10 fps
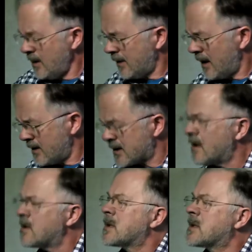there's
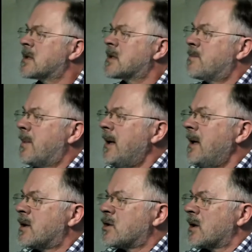a
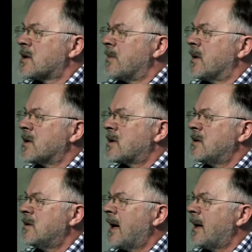speed adjustment.
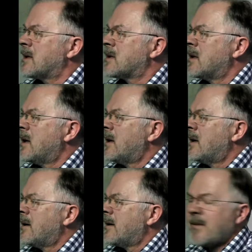You get
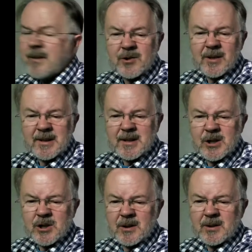the
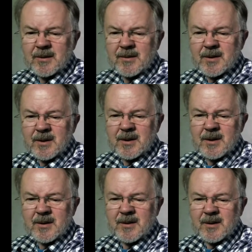transition
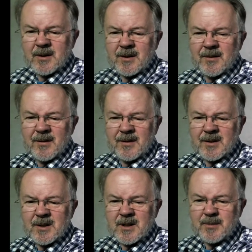
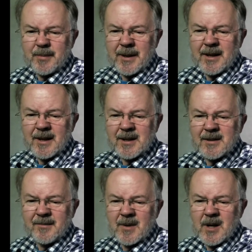speed.
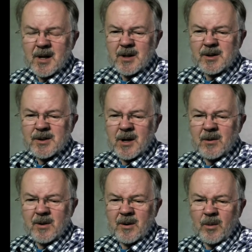So
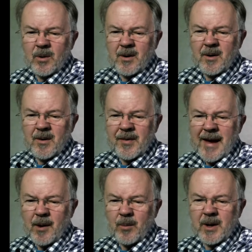
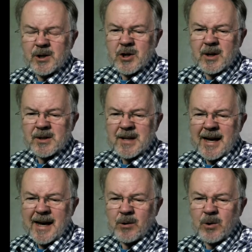that will adjust
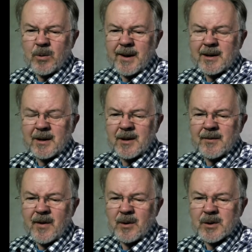how quickly the
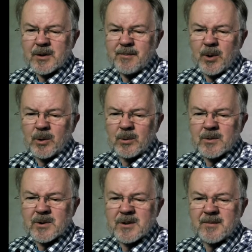focus
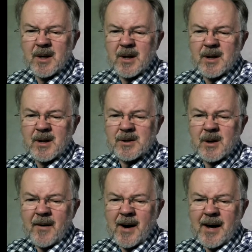pulls. So
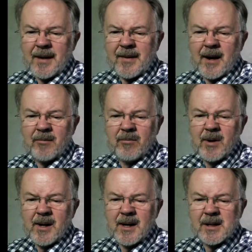if I had that
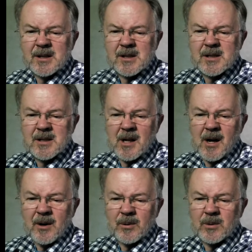really
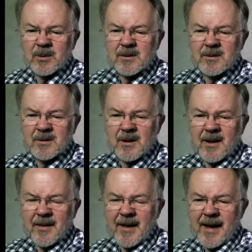slow like
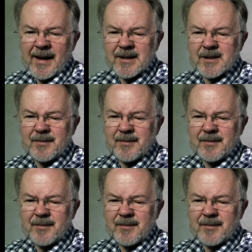that,